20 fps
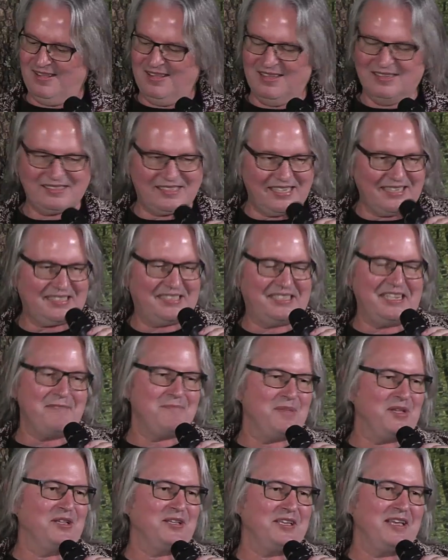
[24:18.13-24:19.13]
60
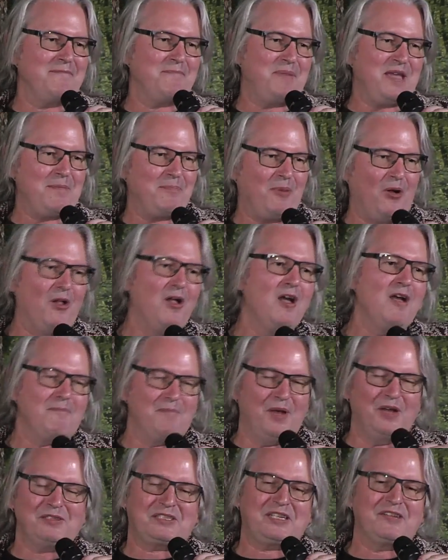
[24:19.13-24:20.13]
million people,
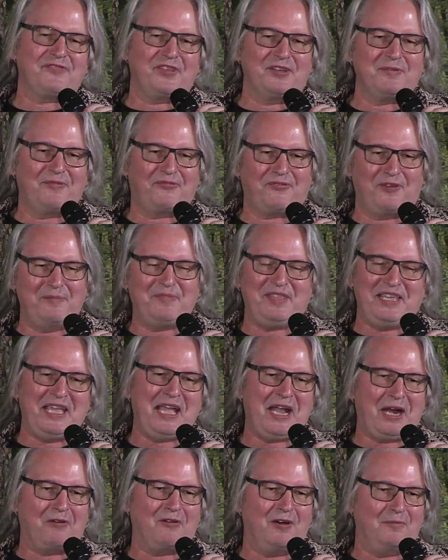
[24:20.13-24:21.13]
most of them from the
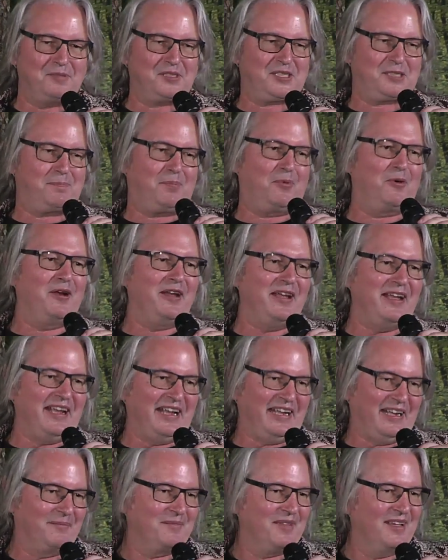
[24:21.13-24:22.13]
Arab Spring.
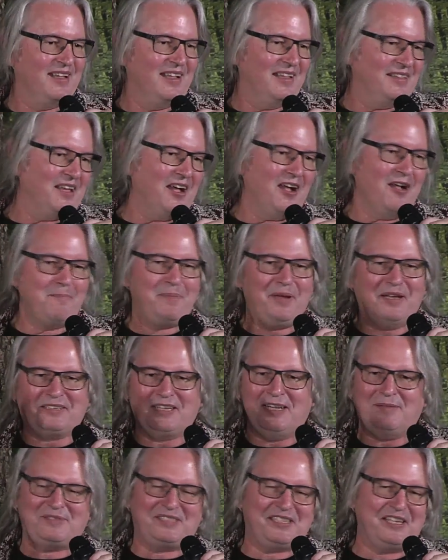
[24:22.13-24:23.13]
They all picked
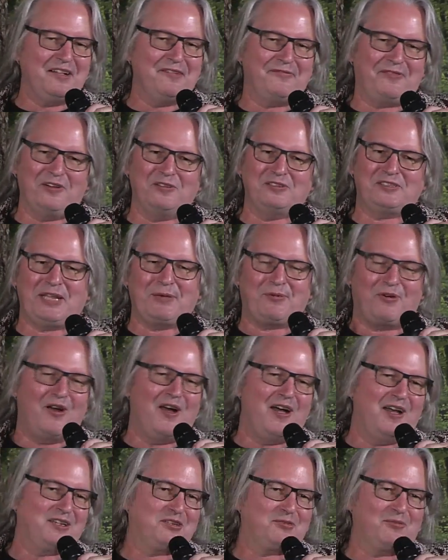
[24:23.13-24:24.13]
up cell phones. They were
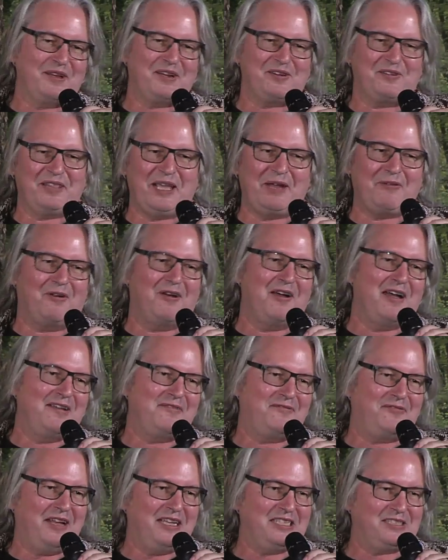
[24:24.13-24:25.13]
on Twitter. They were on
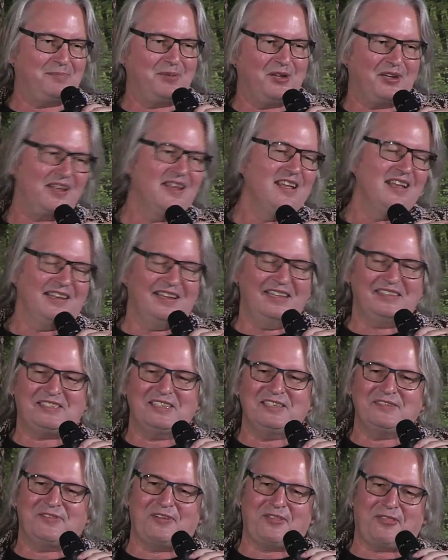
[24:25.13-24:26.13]
Facebook. Let's
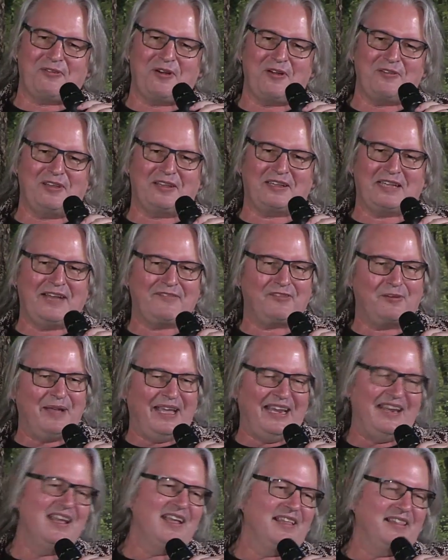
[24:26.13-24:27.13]
overthrow the
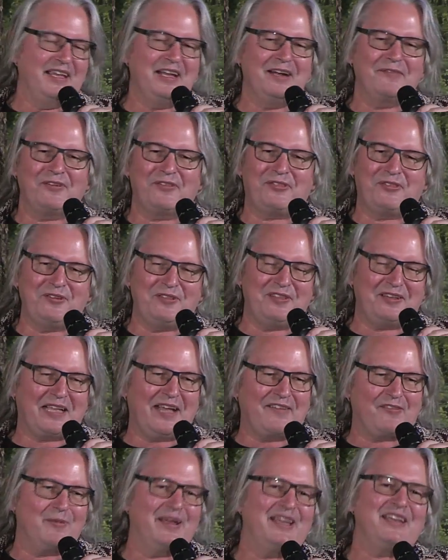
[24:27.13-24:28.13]
government. They overthrew the
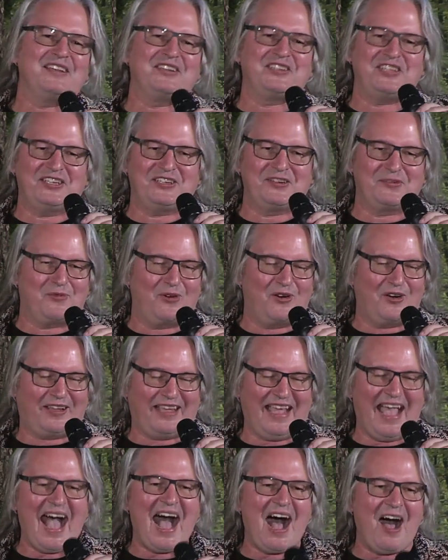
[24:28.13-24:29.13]
government. Didn't work
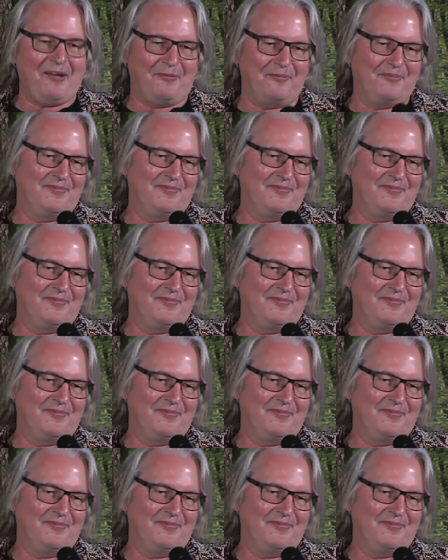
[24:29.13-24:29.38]
out.